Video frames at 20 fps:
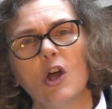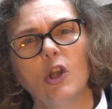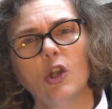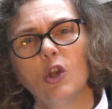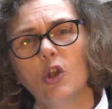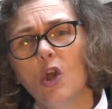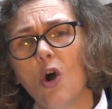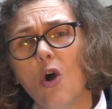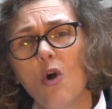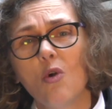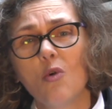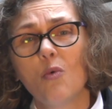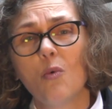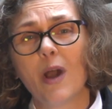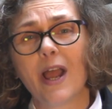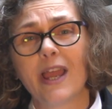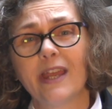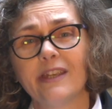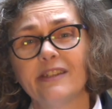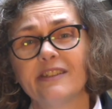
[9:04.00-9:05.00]
long
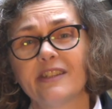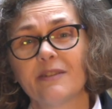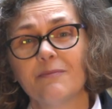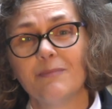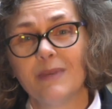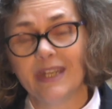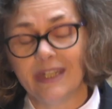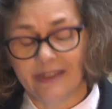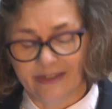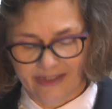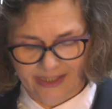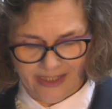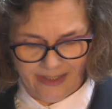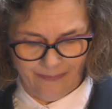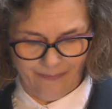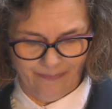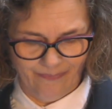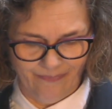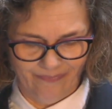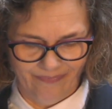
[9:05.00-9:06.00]
way to meet
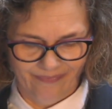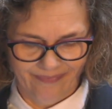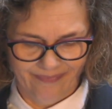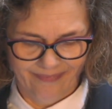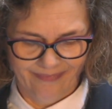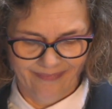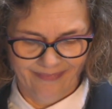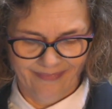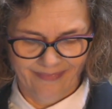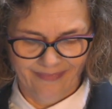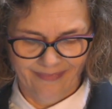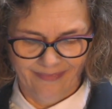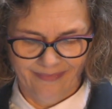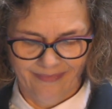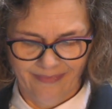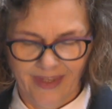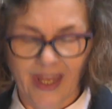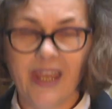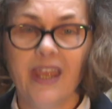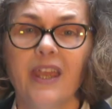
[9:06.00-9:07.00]
him.
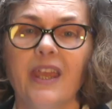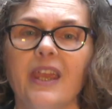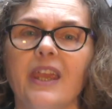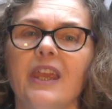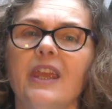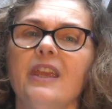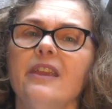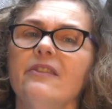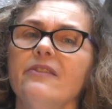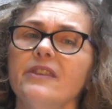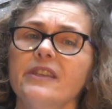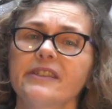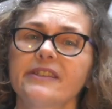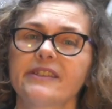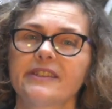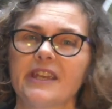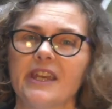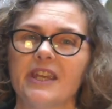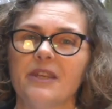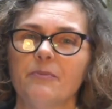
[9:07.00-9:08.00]
In the
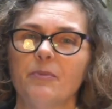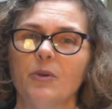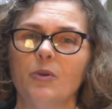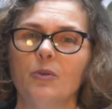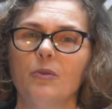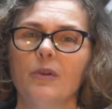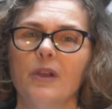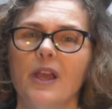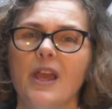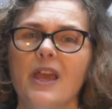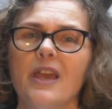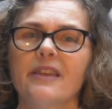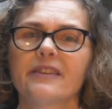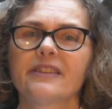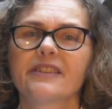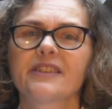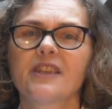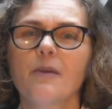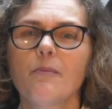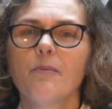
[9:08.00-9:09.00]
stable,
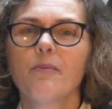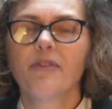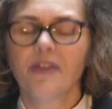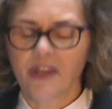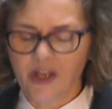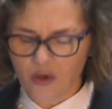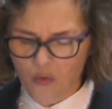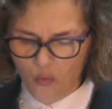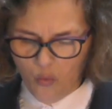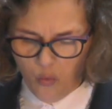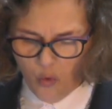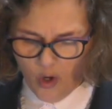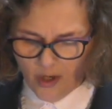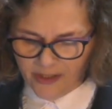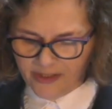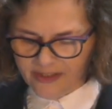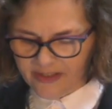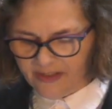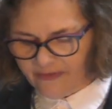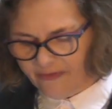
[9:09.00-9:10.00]
something
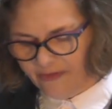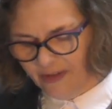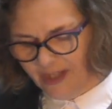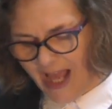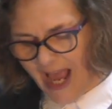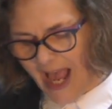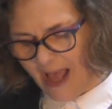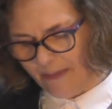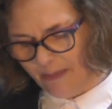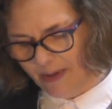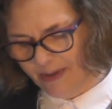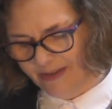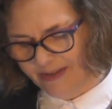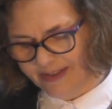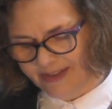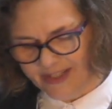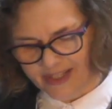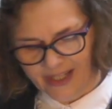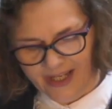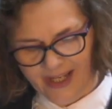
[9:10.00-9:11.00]
wonderful
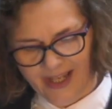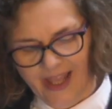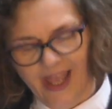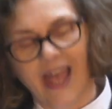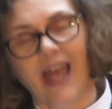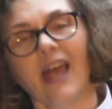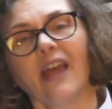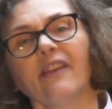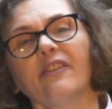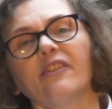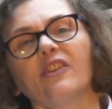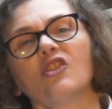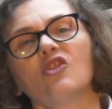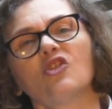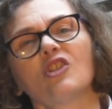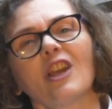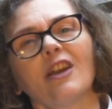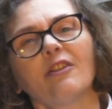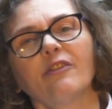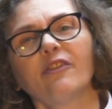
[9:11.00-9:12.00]
happened. As the
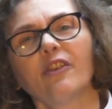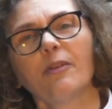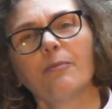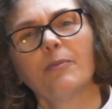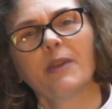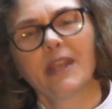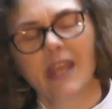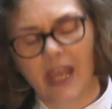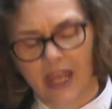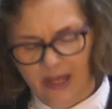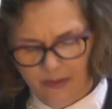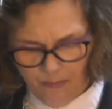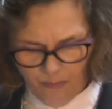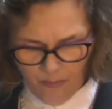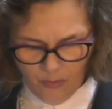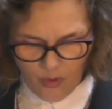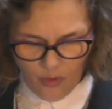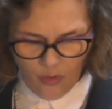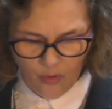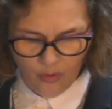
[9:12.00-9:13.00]
shelter became
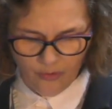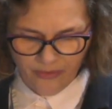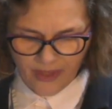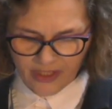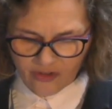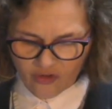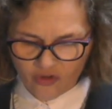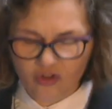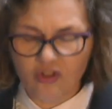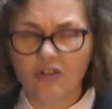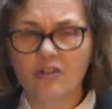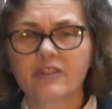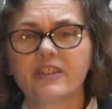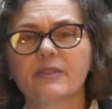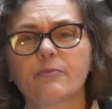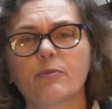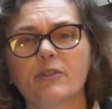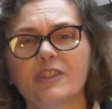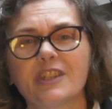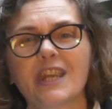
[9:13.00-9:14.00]
more than
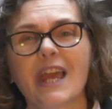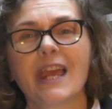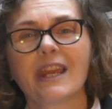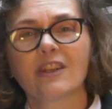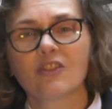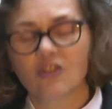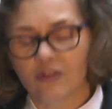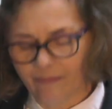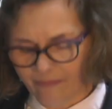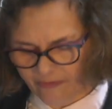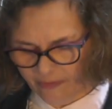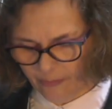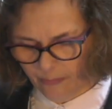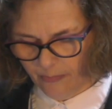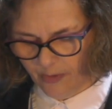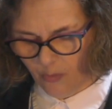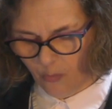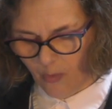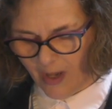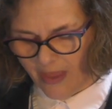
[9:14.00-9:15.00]
just protection from
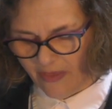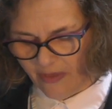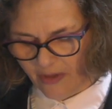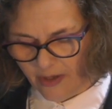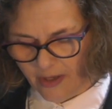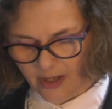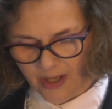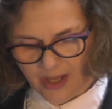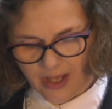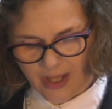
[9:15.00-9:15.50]
the weather,